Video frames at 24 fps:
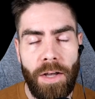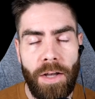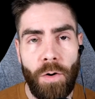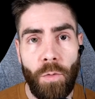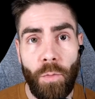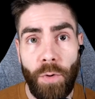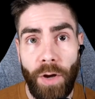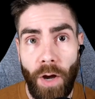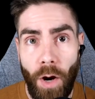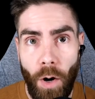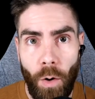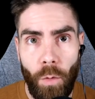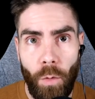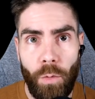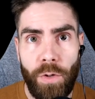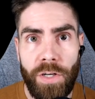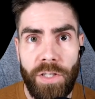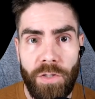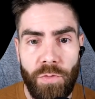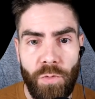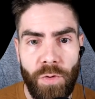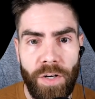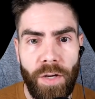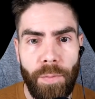We
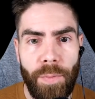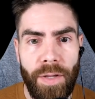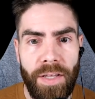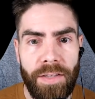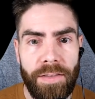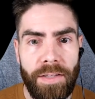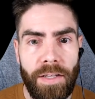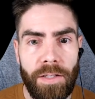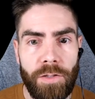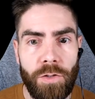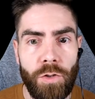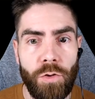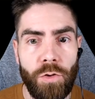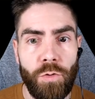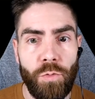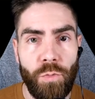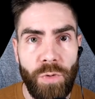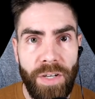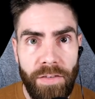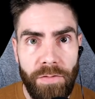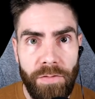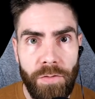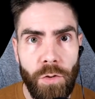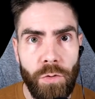always recommend that you
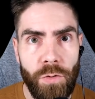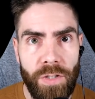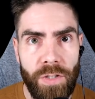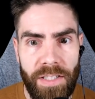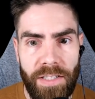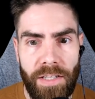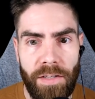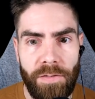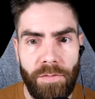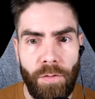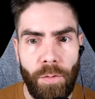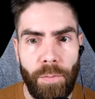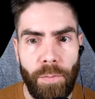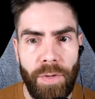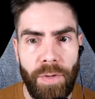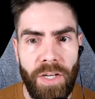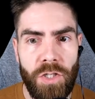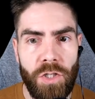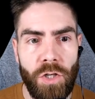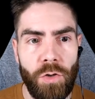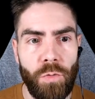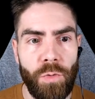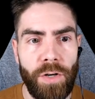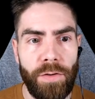review this
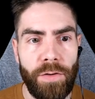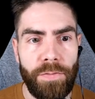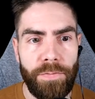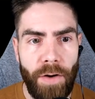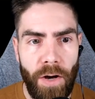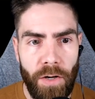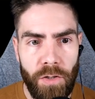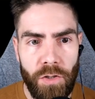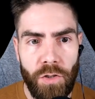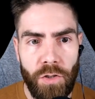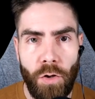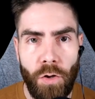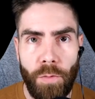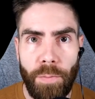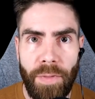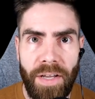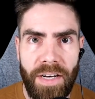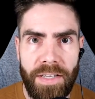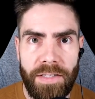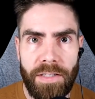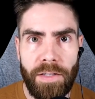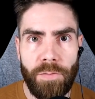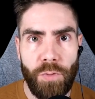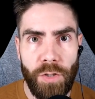information with a functional
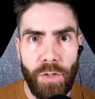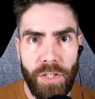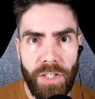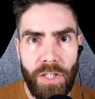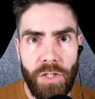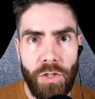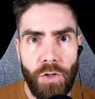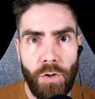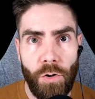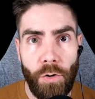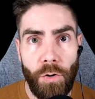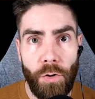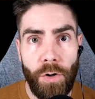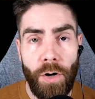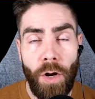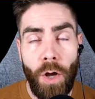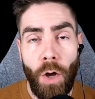medicine practitioner